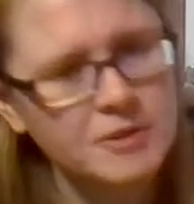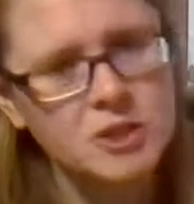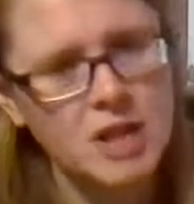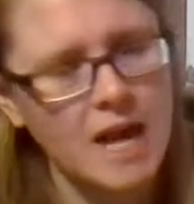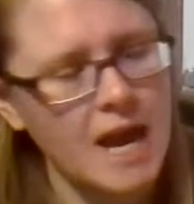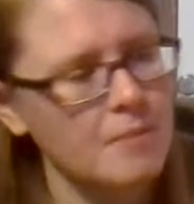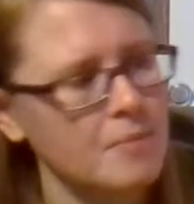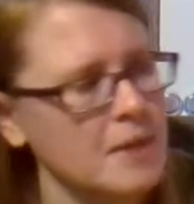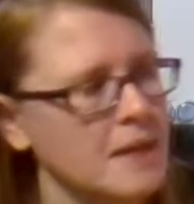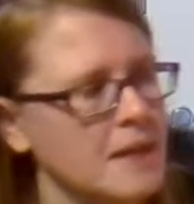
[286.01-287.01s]
to chomp.
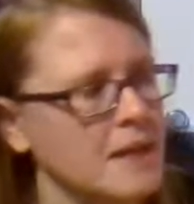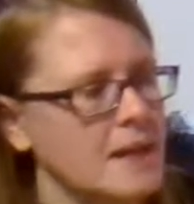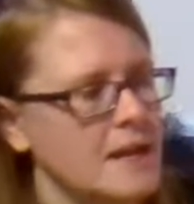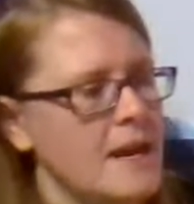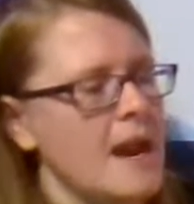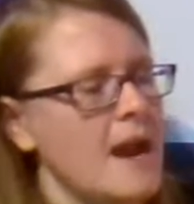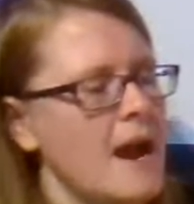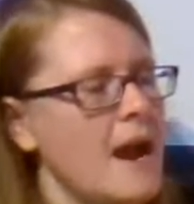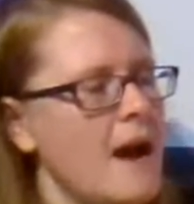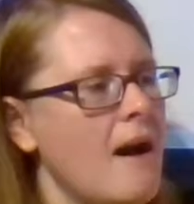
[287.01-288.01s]

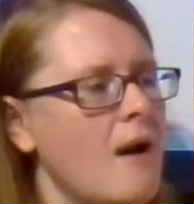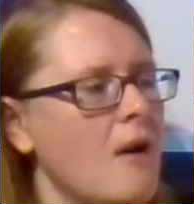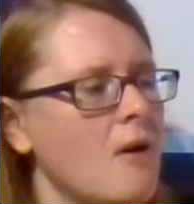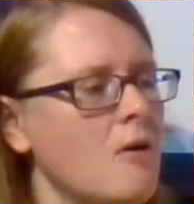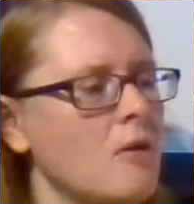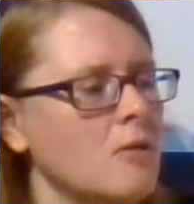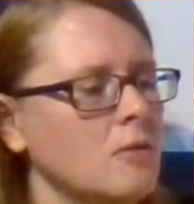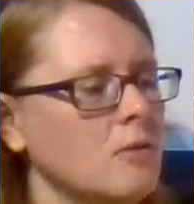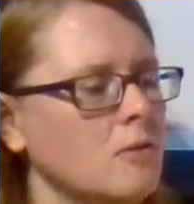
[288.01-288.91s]
Now,